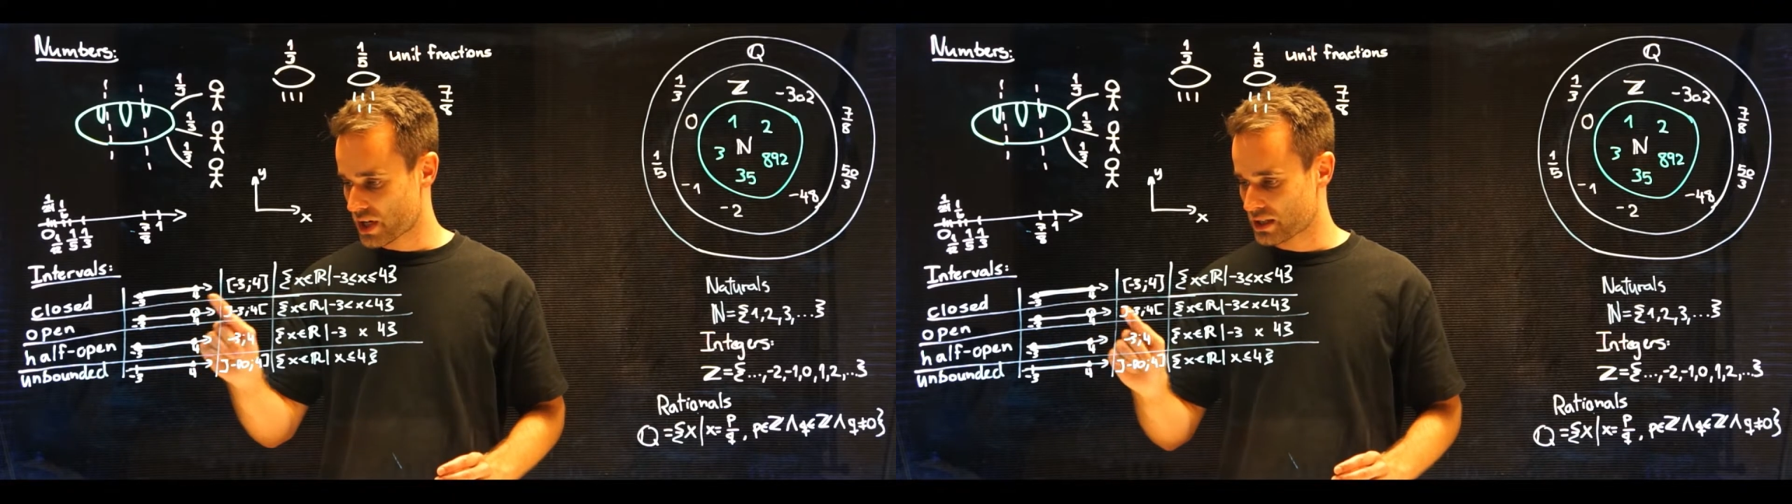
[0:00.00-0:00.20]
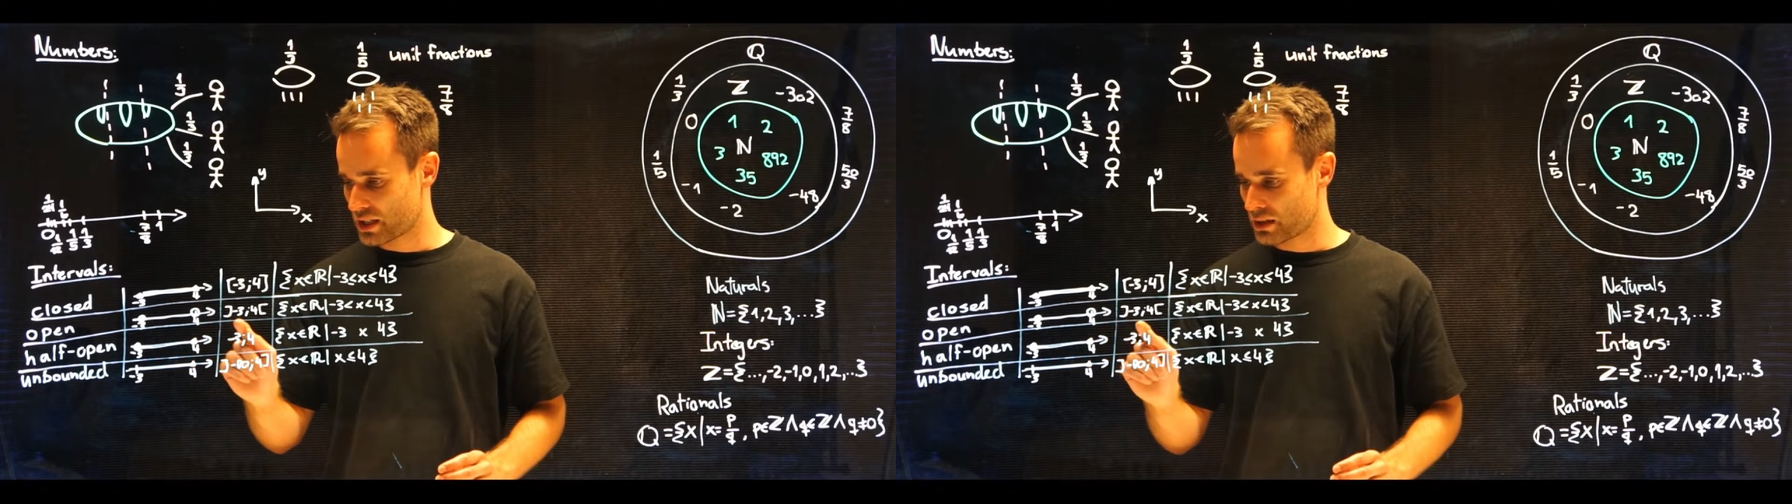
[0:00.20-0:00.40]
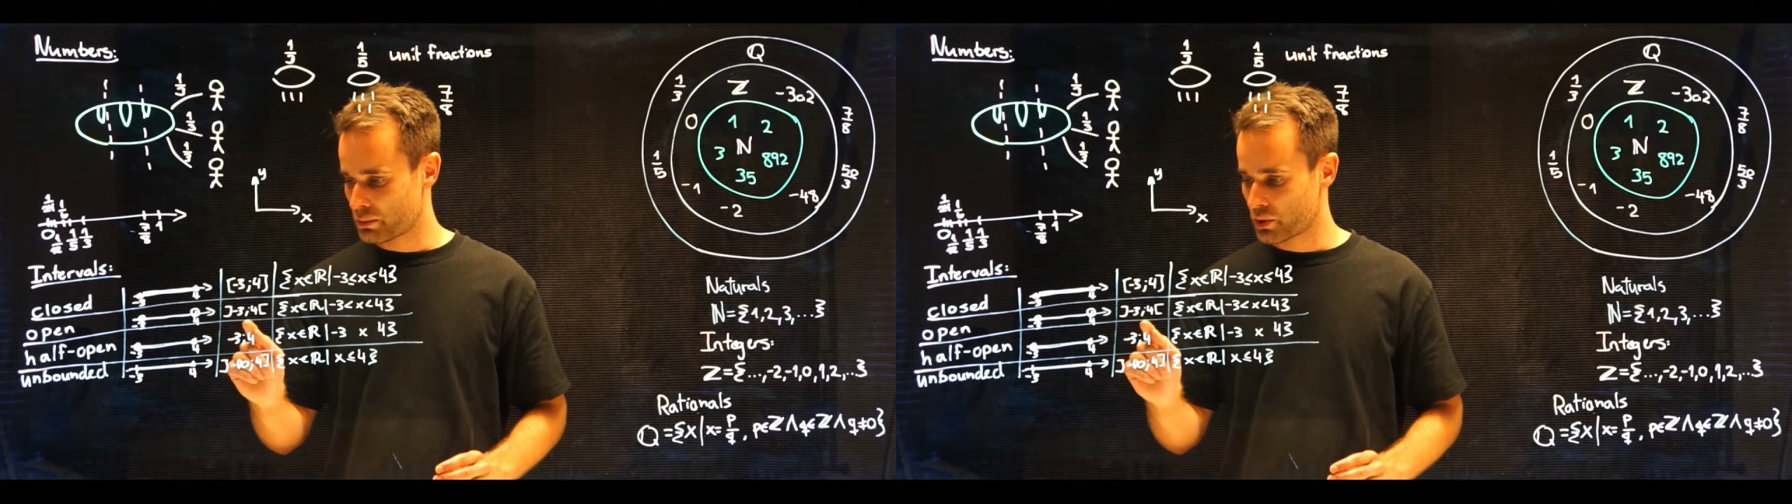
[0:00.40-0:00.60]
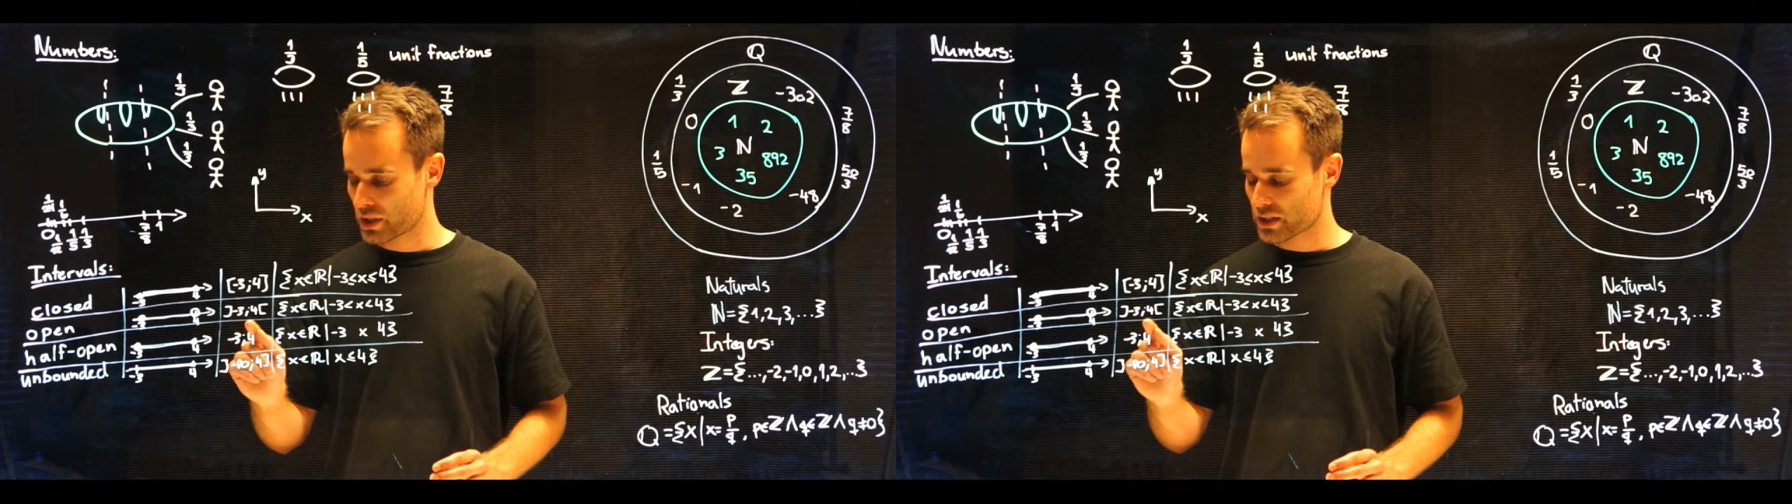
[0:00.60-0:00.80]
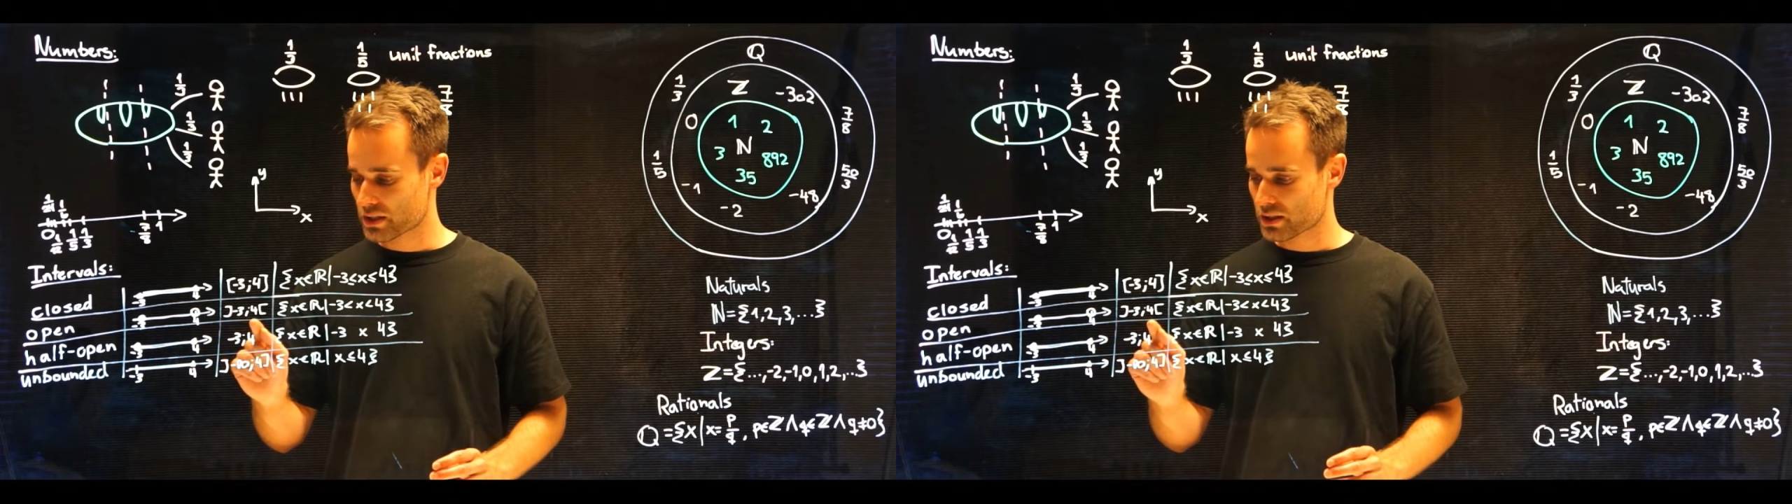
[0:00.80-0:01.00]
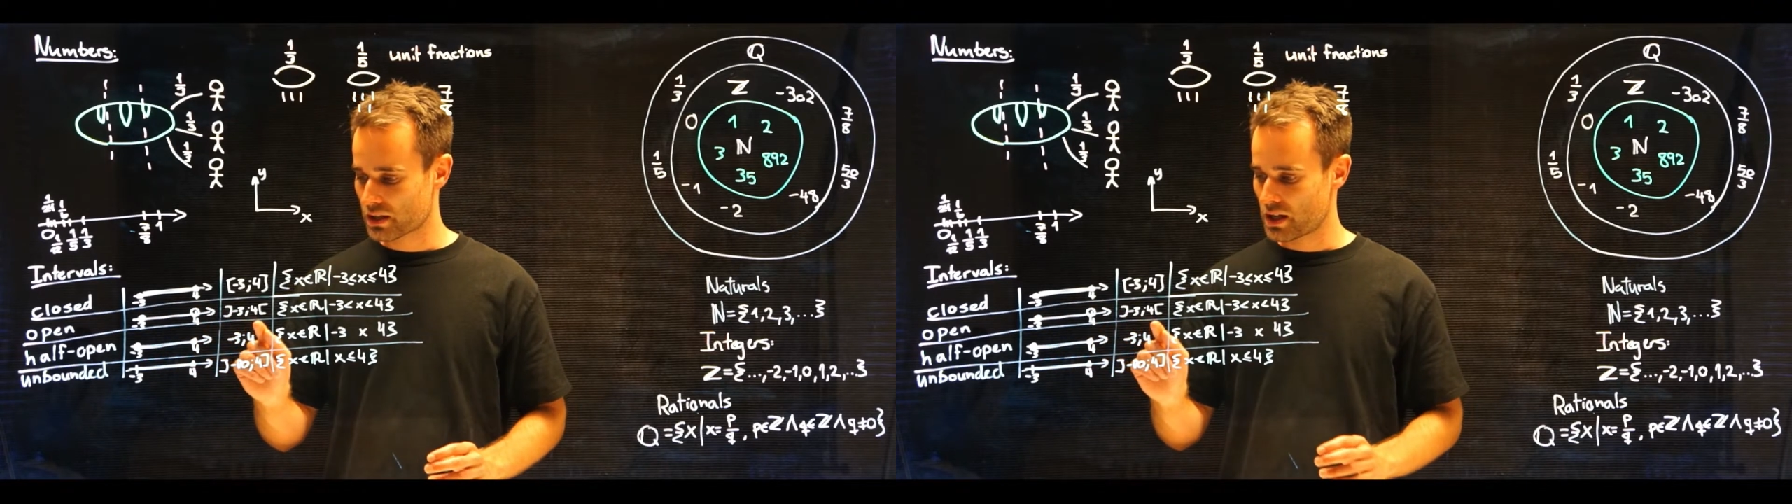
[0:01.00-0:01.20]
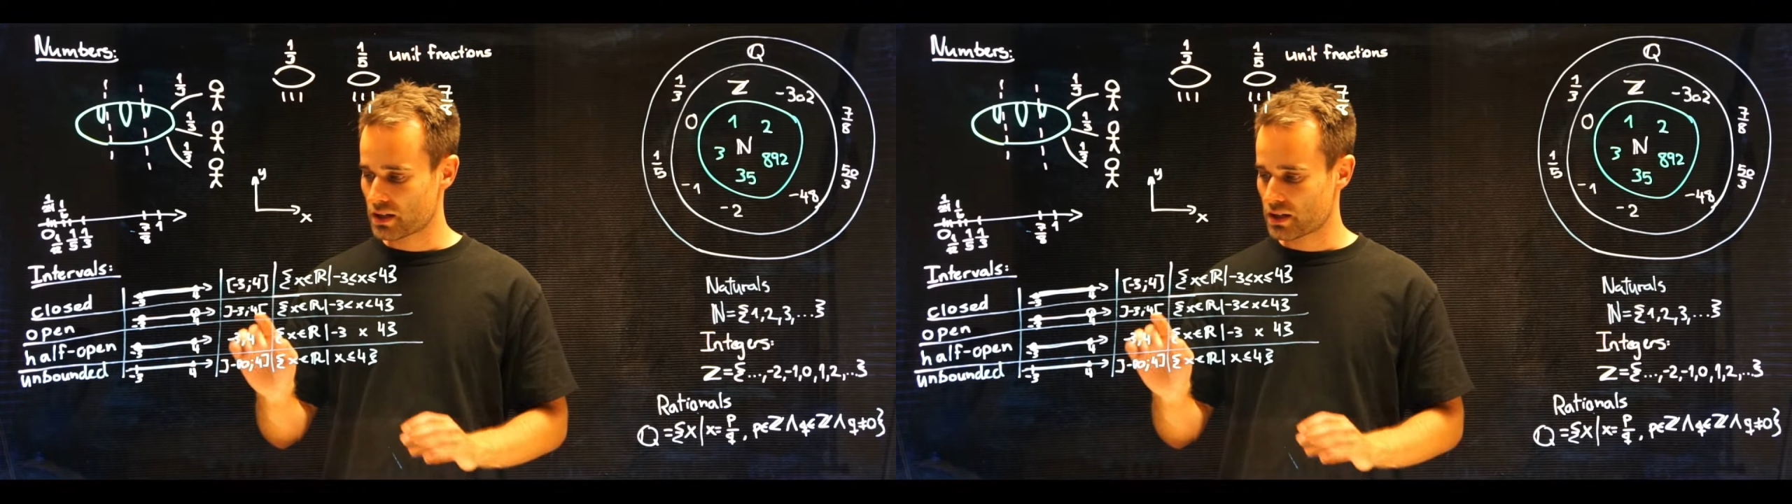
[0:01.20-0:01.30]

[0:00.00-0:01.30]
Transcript: at the endpoints.